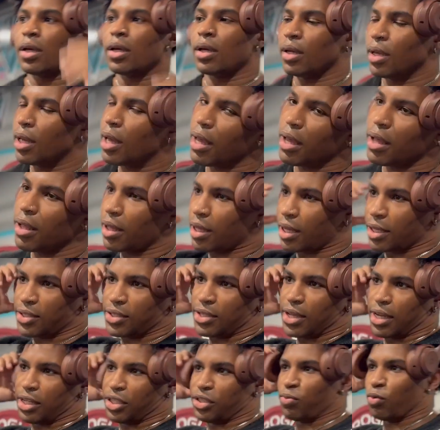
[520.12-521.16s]
Yeah, like I
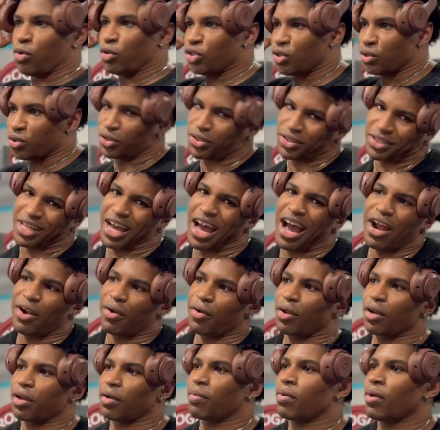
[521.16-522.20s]
said, it's more so just tiring.
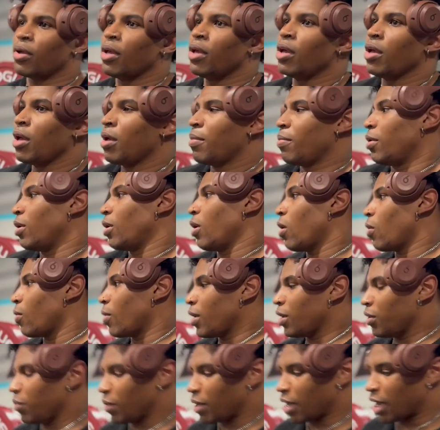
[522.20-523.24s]
But
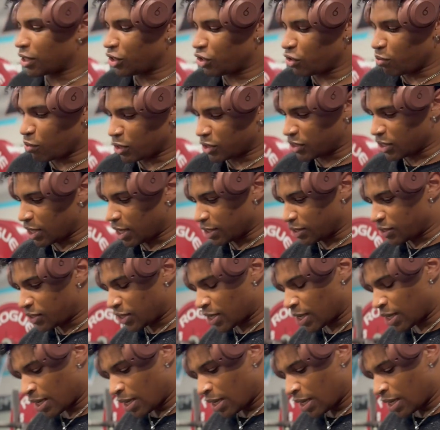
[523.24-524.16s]
already we got 2 more sets.